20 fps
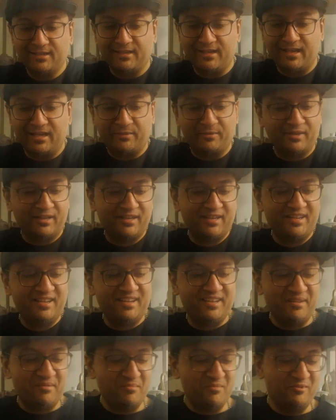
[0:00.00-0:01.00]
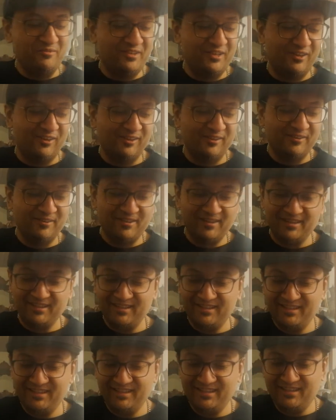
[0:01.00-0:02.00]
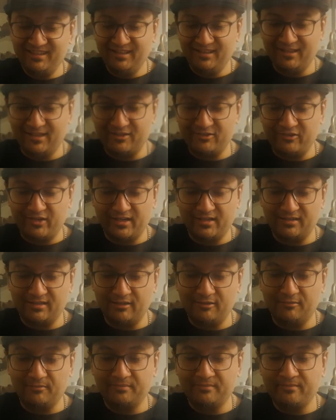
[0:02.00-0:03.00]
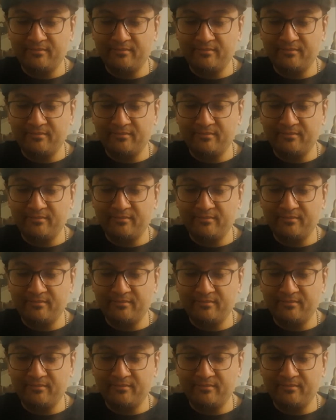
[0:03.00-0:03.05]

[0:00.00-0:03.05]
Anyway, moving on. Let's try this out.